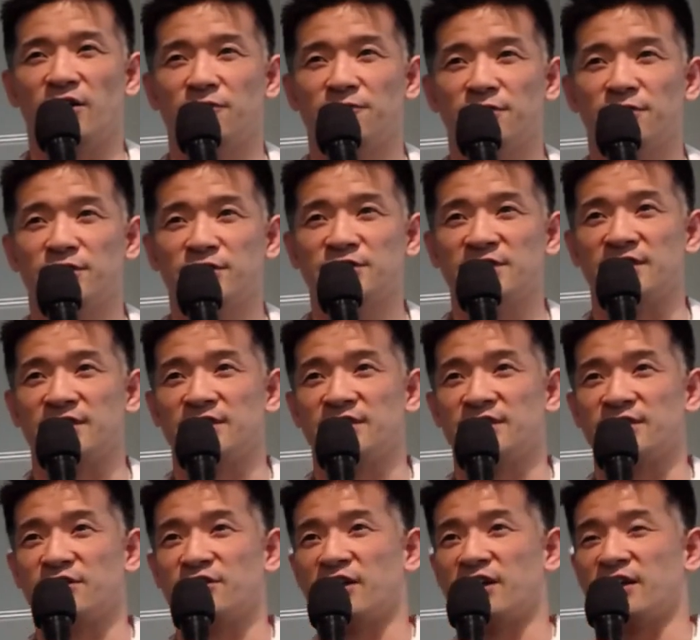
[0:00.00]
fortunately,
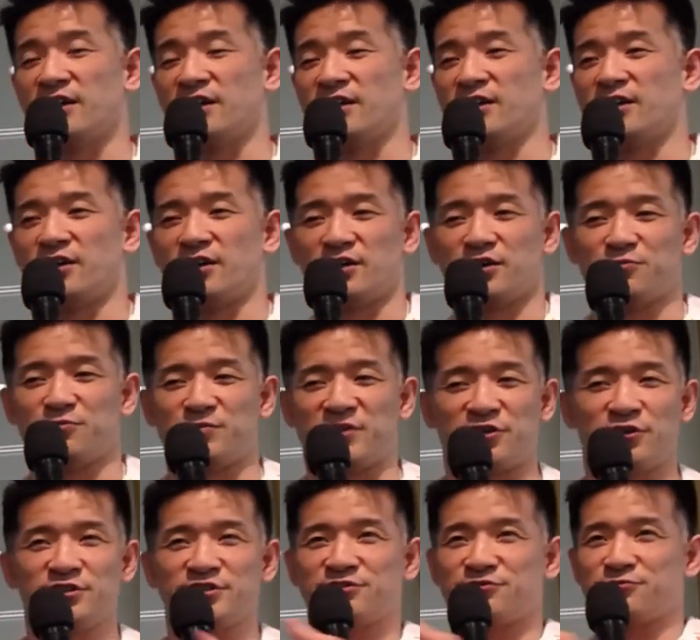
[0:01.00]

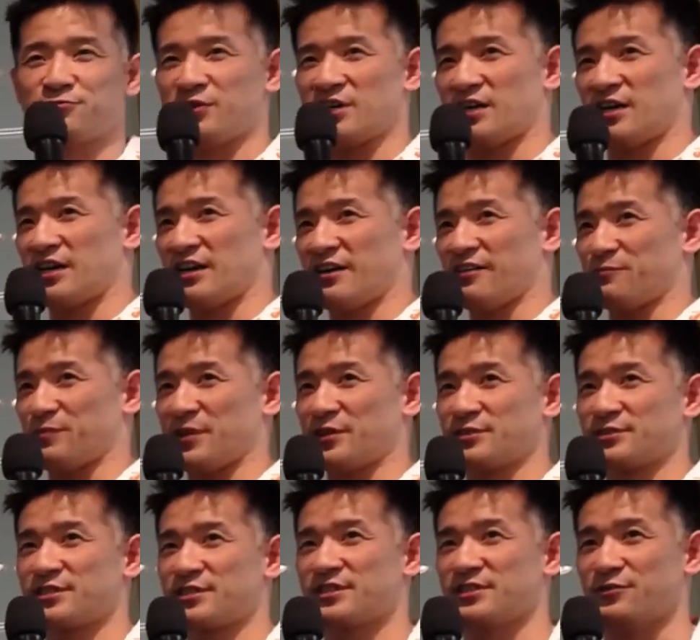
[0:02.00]
because what I
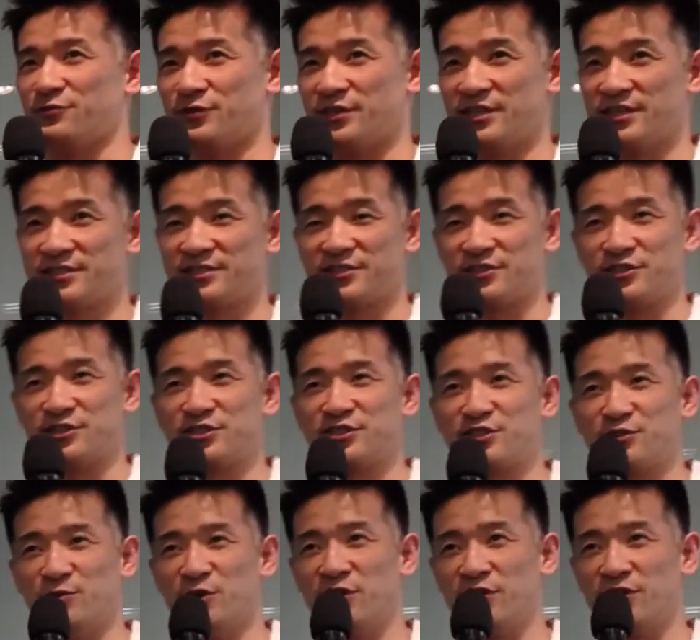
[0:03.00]
built were so
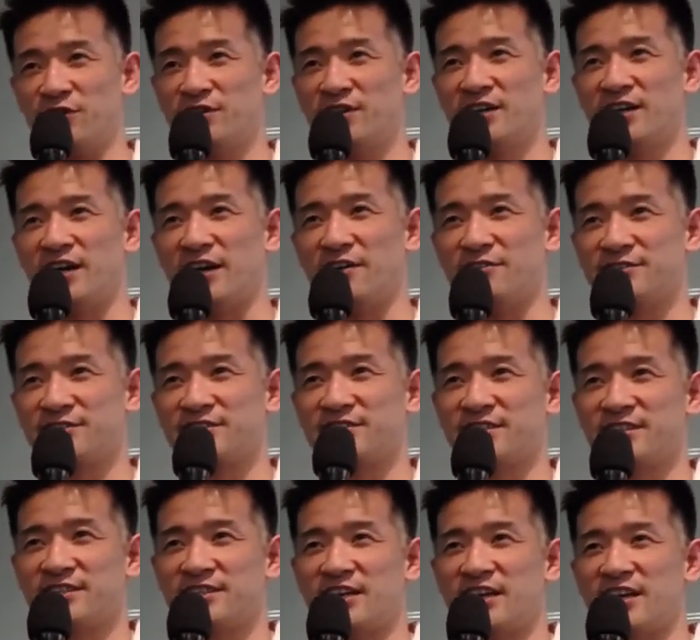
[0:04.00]
small, I was
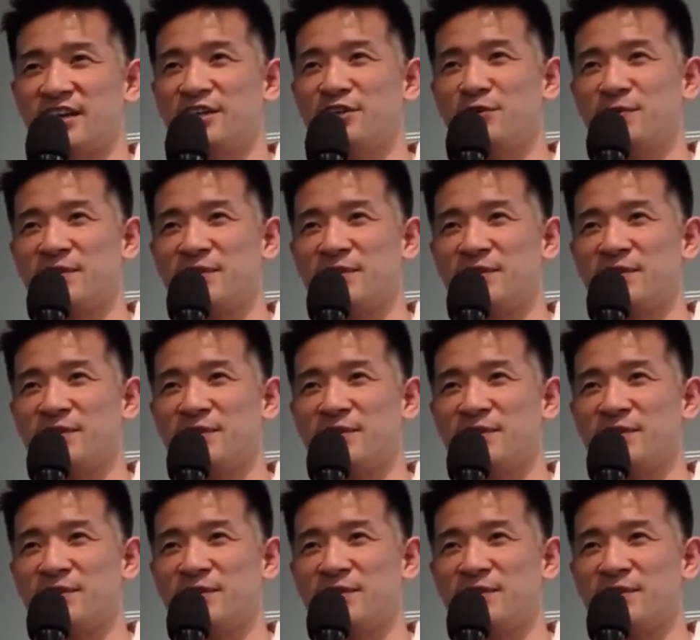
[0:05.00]
a little